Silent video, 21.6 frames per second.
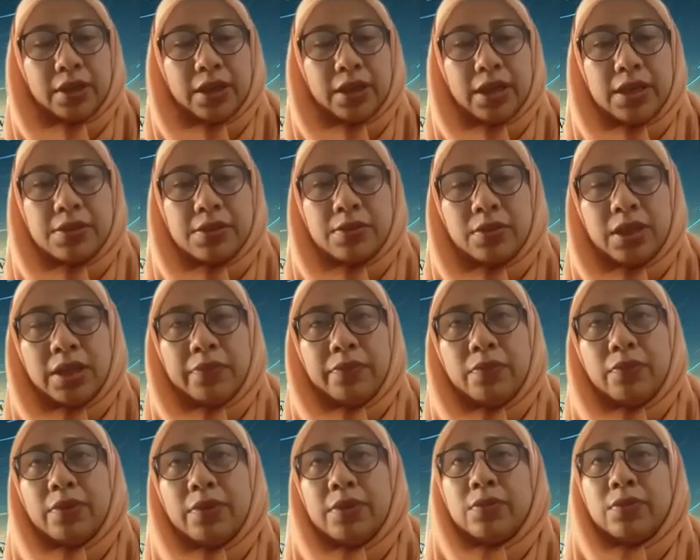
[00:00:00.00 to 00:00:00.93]
Okay, so
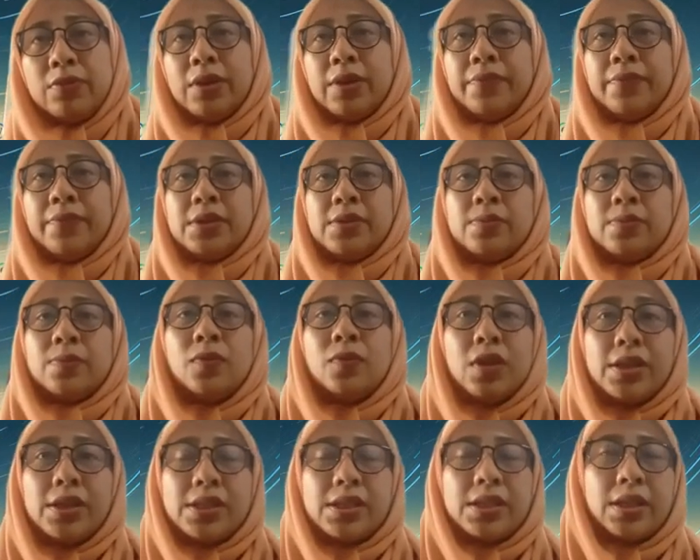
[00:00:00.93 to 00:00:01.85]
if you want to have a
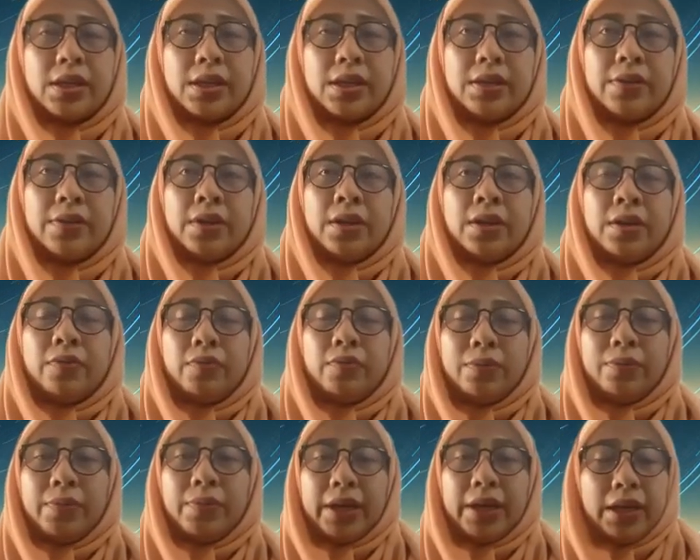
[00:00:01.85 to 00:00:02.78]
smaller star,
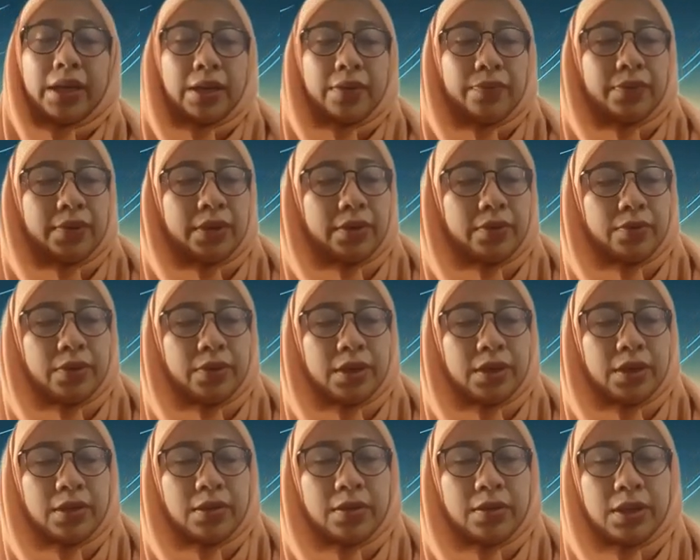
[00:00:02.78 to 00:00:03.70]
we might have
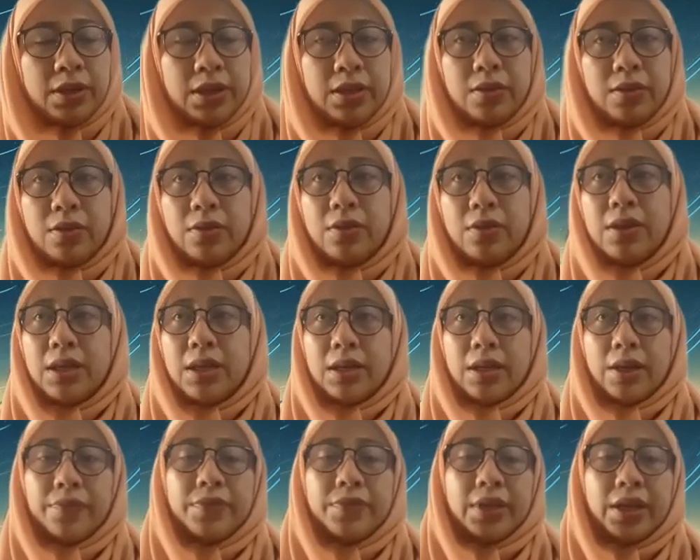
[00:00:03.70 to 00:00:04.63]
what they call it longer
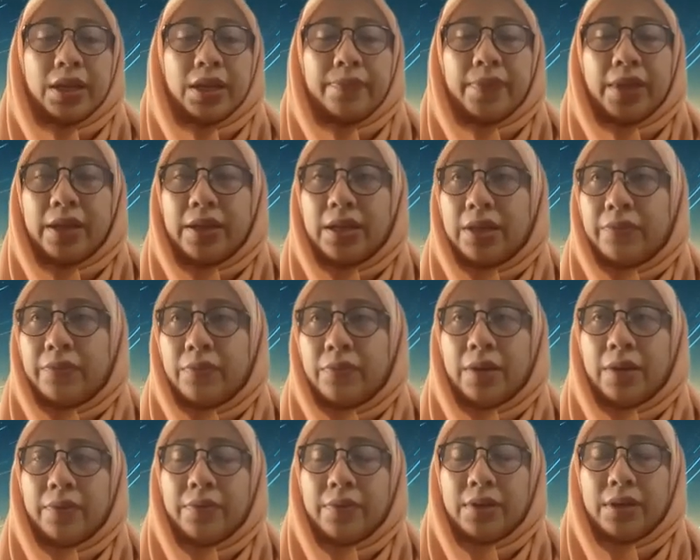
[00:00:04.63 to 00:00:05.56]
lifetime, and if
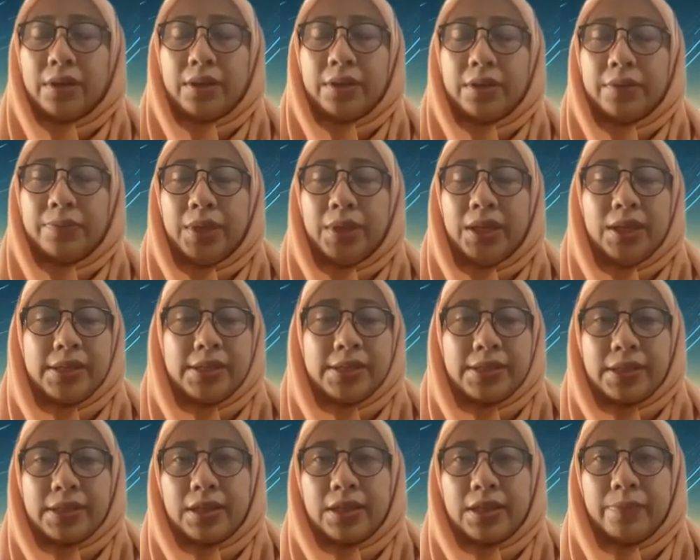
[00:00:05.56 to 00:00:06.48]
you have a bigger
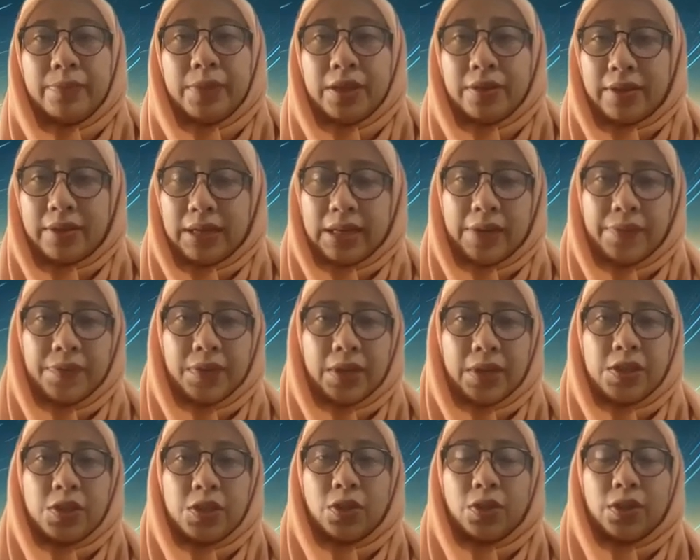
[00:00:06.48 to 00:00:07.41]
star, because the
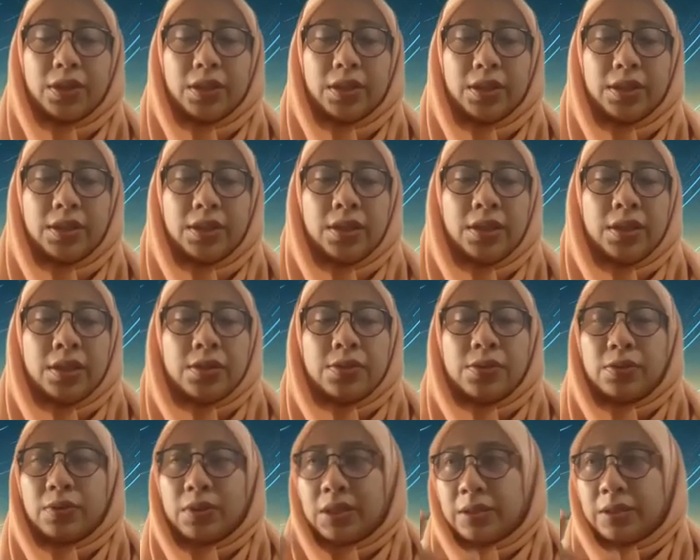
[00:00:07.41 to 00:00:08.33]
lifetime is shorter,
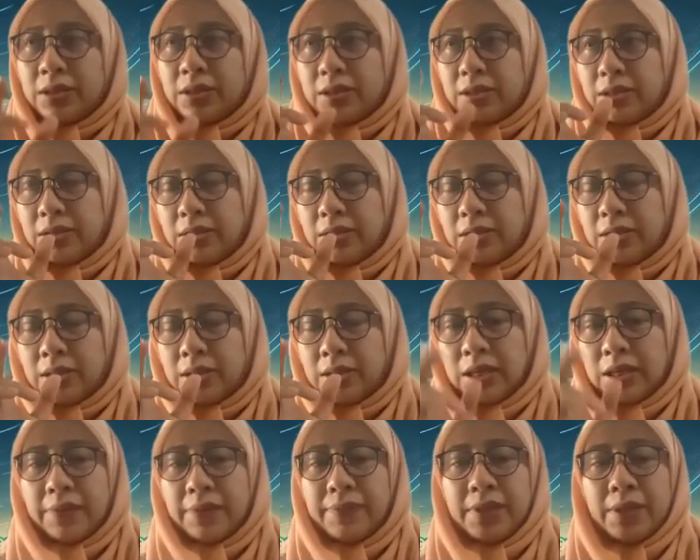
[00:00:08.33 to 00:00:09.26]
so the
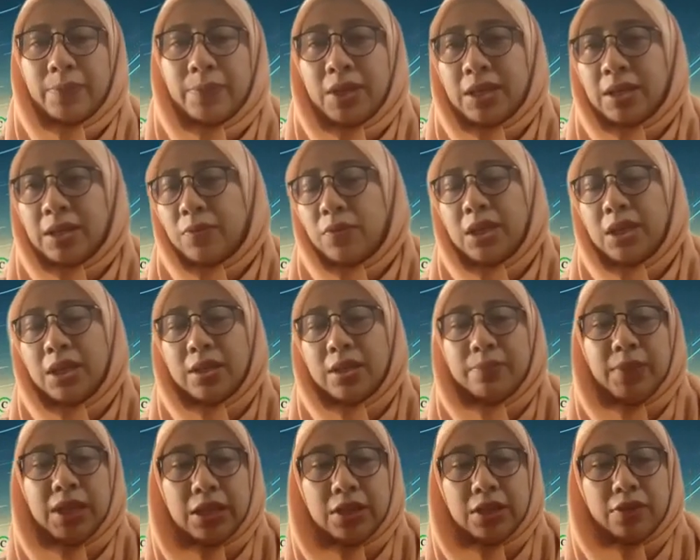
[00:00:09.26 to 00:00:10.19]
lifetime become only
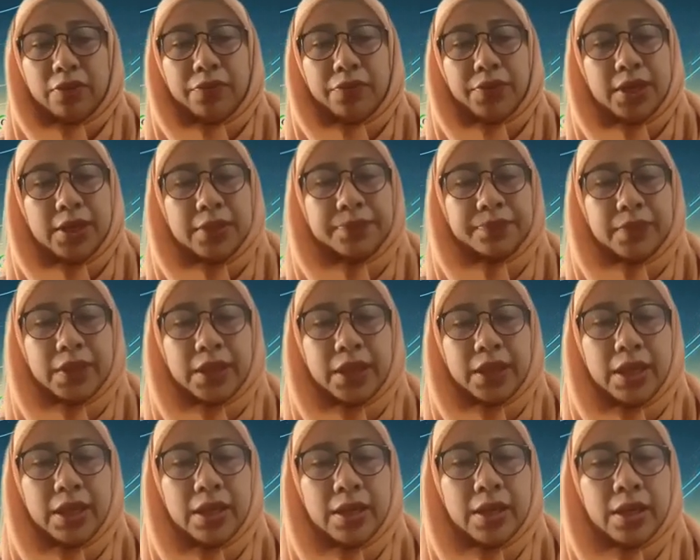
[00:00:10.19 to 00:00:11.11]
a million of years.
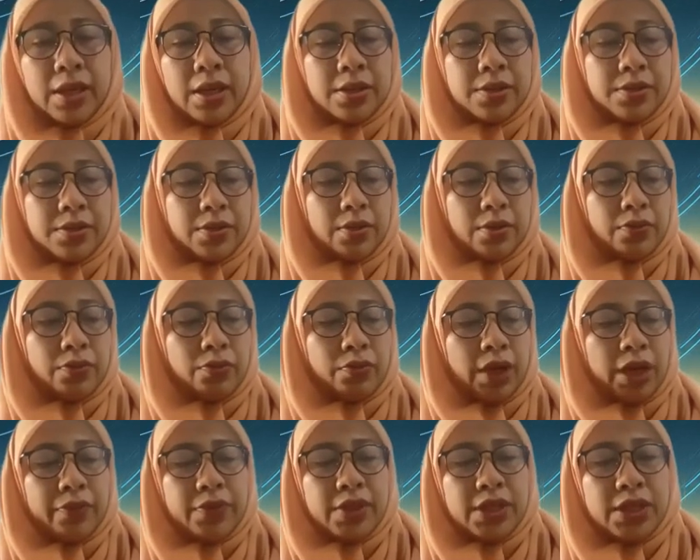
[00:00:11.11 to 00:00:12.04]
Okay, so
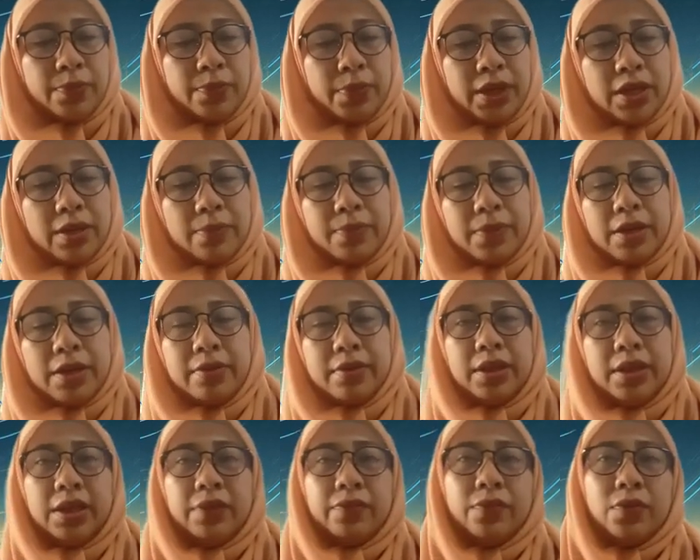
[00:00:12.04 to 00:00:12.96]
when we speak
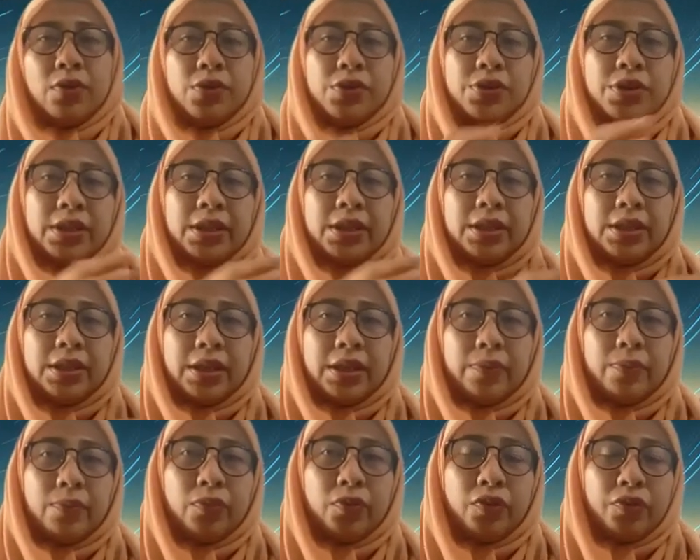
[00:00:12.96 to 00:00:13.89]
about the evolution
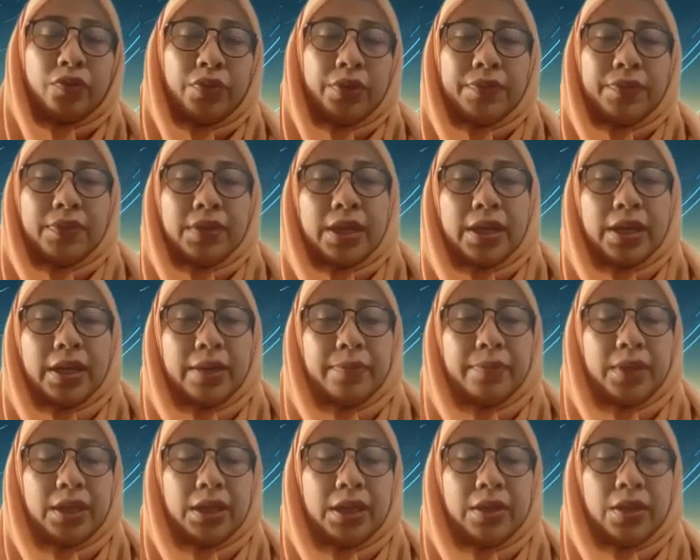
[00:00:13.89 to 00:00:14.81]
that move with
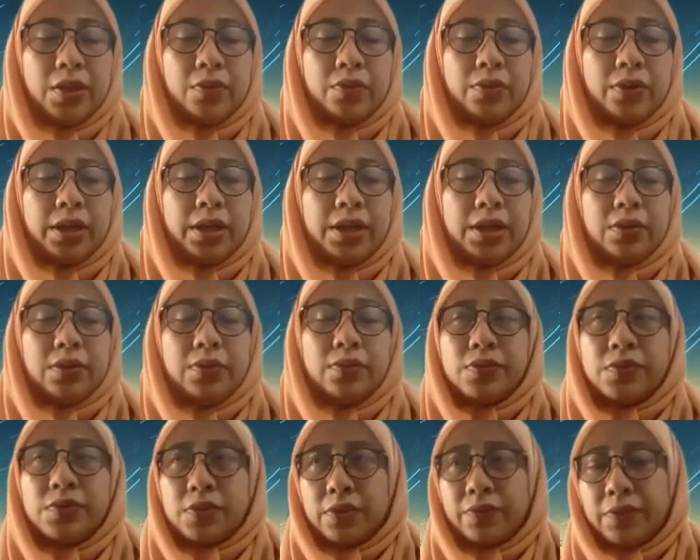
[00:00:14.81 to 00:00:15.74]
time, it requires
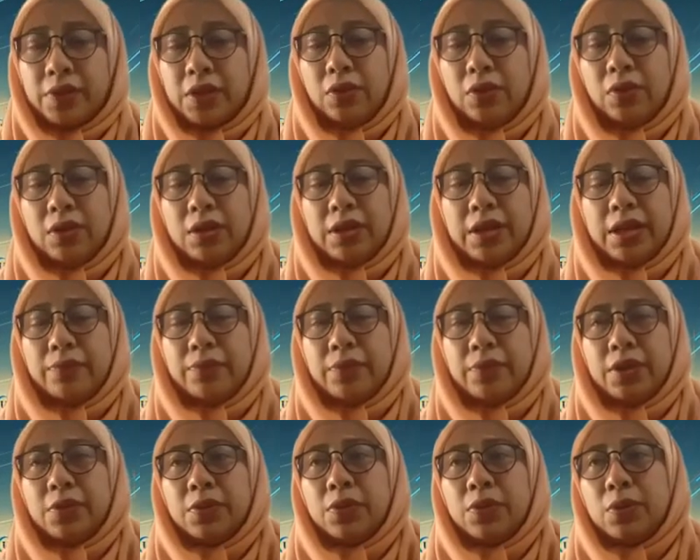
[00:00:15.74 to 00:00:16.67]
to solve a nuclear
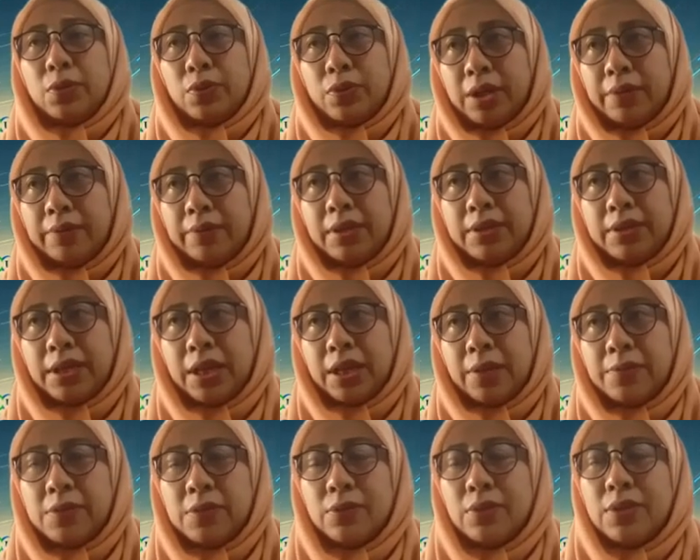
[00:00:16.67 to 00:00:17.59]
network throughout the
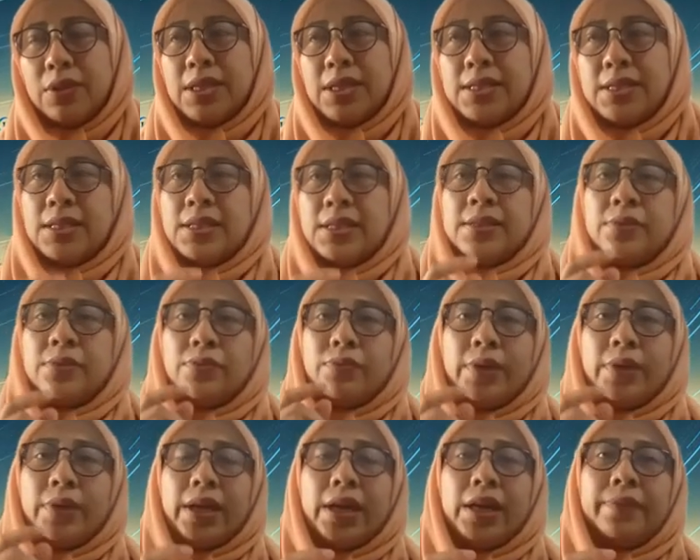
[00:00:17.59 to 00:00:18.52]
time. So this is
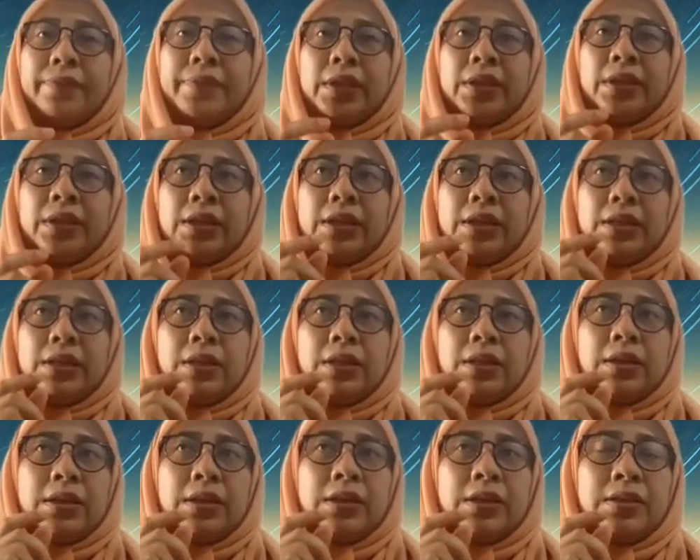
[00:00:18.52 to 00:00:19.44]
where
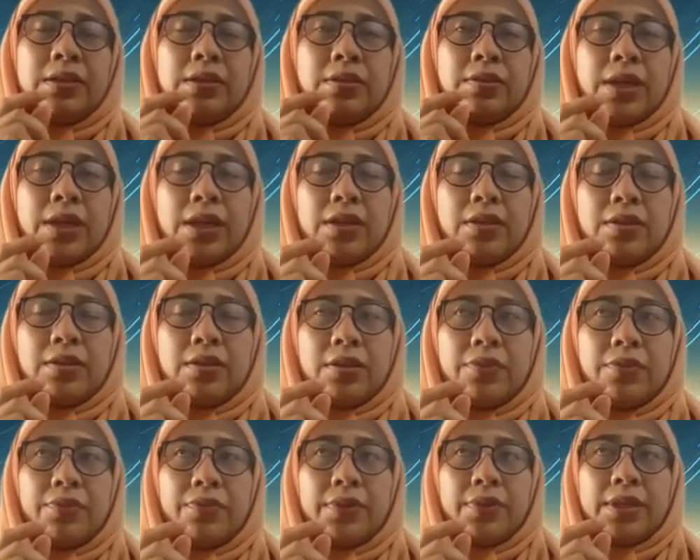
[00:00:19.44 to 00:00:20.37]
the rate
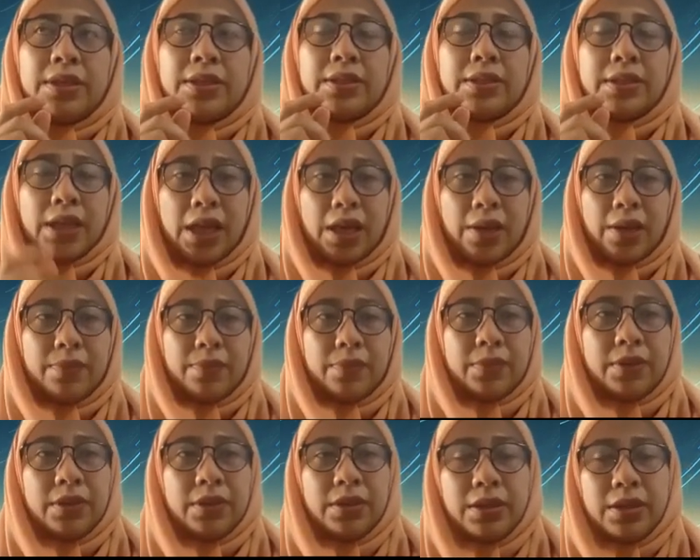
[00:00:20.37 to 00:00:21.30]
of
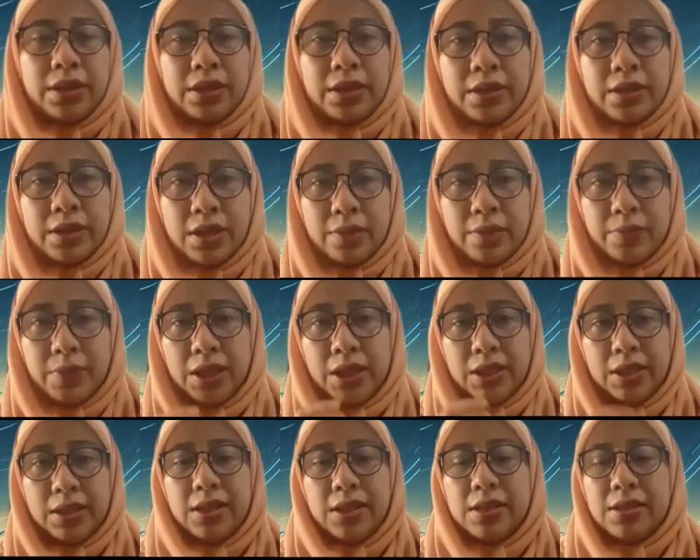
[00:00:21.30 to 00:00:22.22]
time come
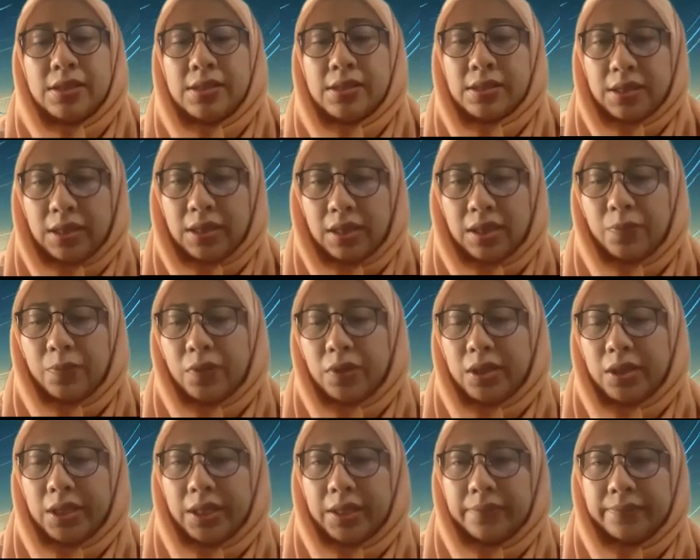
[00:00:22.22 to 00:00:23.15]
in the stellar
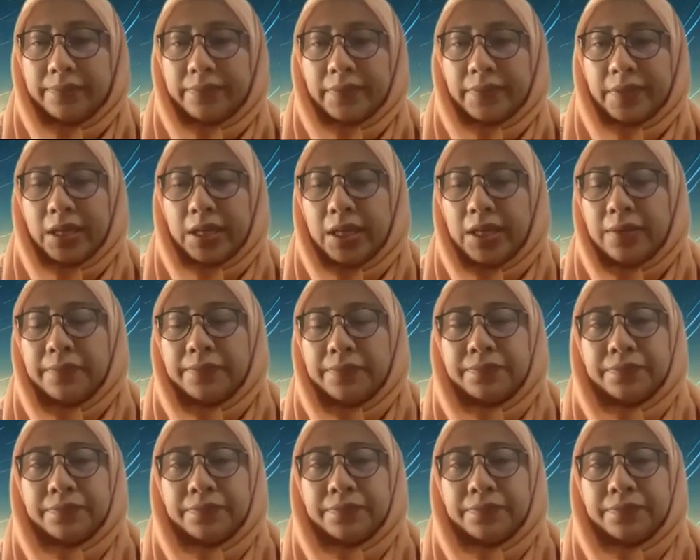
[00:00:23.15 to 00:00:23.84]
modeling. Okay.